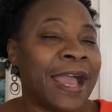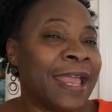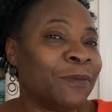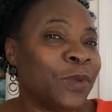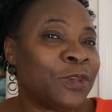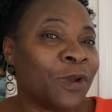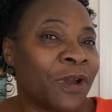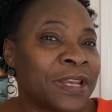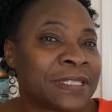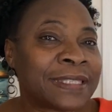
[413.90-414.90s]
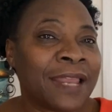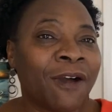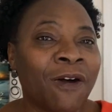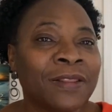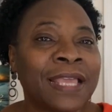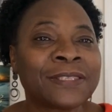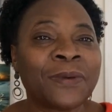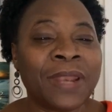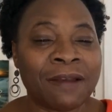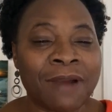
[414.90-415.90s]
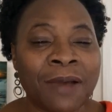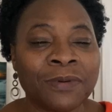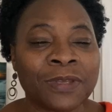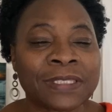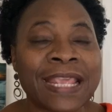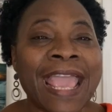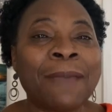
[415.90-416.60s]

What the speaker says: And we don't understand all that's going around us.